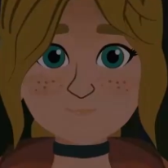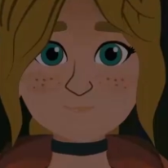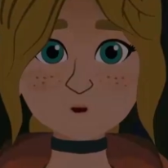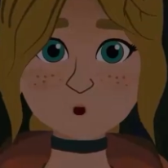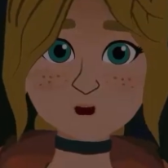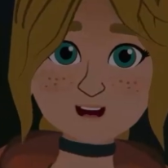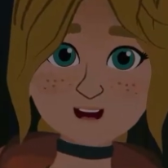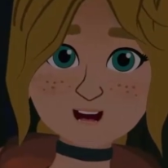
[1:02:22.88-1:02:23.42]

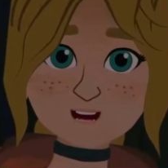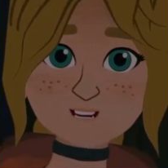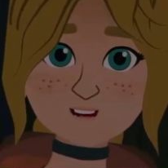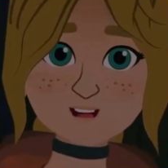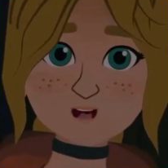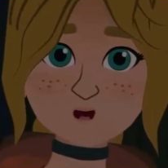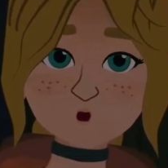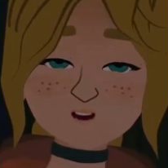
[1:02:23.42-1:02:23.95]
Don't worry,
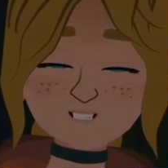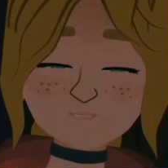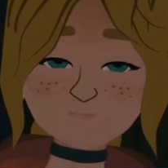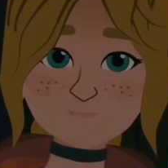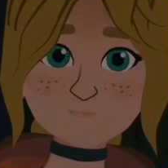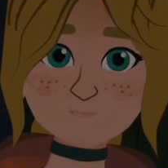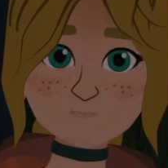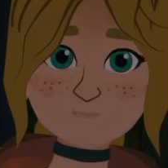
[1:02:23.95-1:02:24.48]
Carmen.
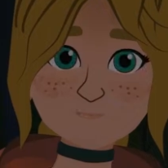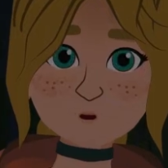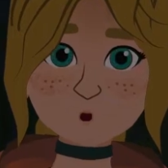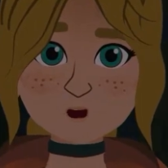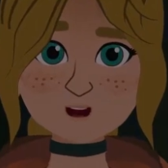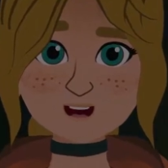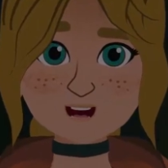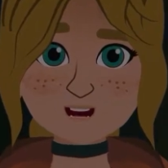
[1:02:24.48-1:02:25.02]

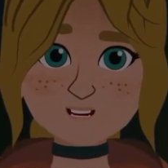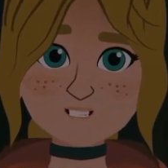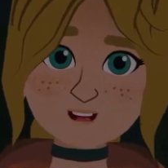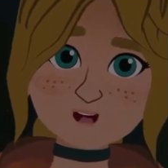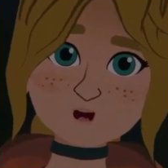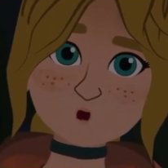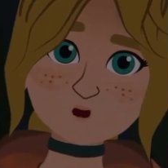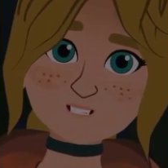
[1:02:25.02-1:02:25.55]
Your
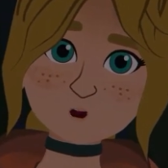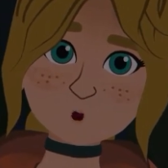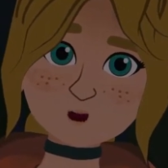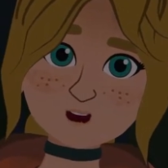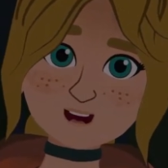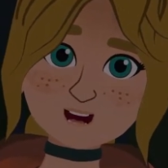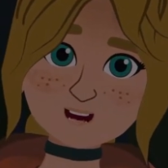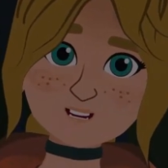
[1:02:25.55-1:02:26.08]
grandmother's spirit may
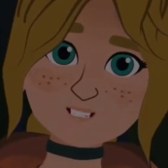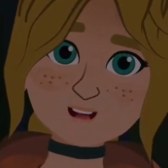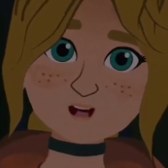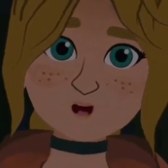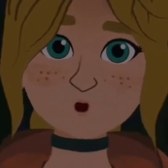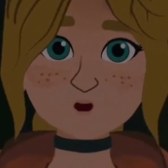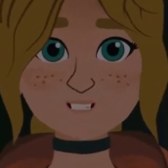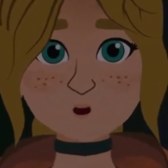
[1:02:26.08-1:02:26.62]
be able to
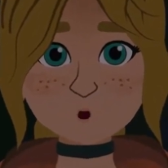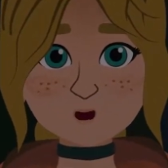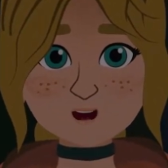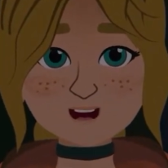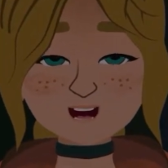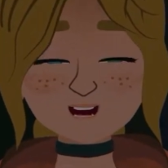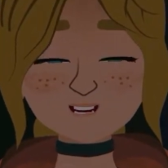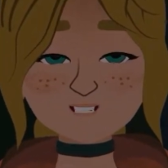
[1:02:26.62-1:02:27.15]
rest in
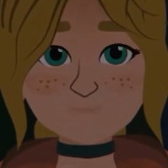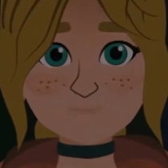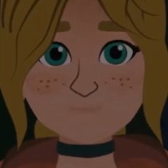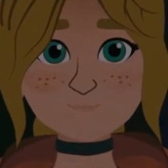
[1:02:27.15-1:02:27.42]
peace